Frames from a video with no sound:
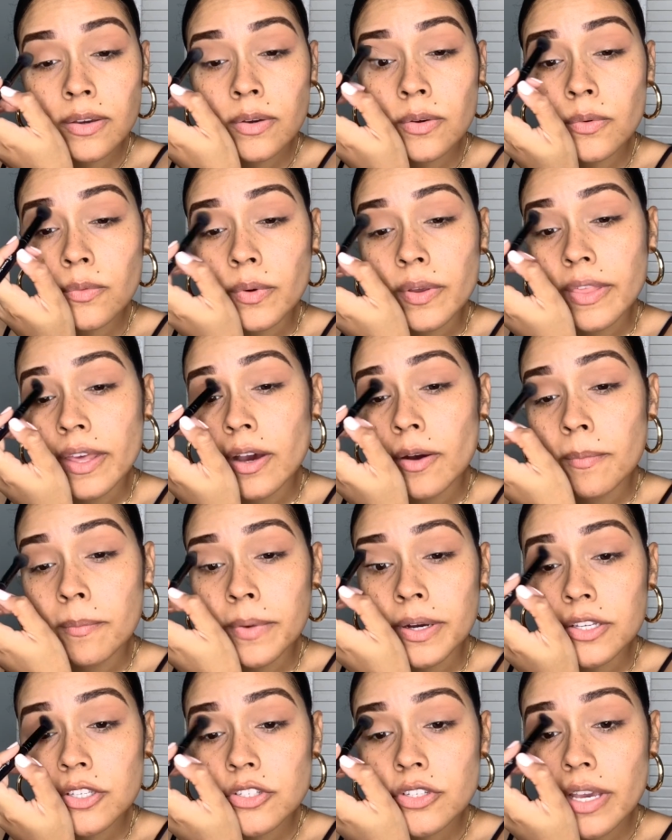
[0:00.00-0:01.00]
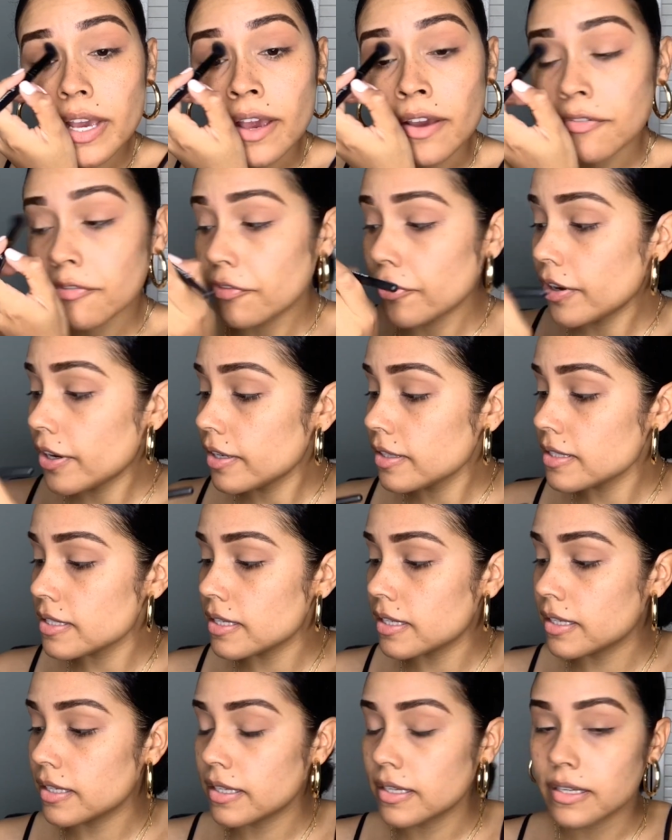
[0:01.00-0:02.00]
without much effort.
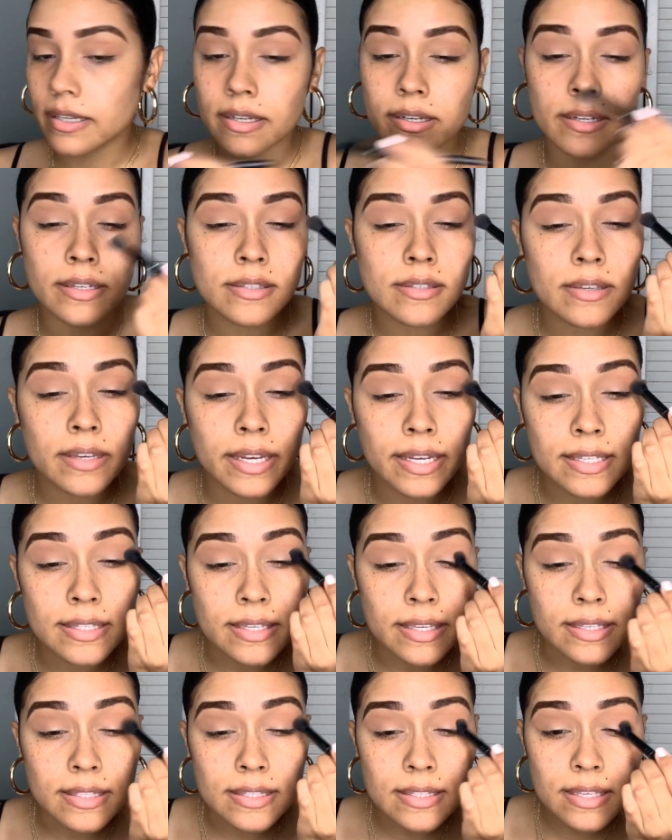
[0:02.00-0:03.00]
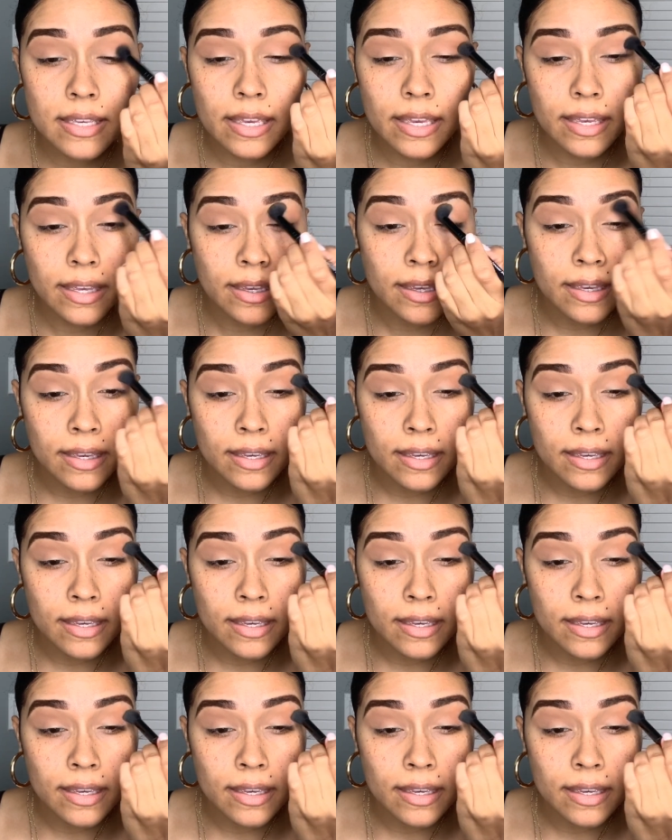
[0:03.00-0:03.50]
As you guys can see,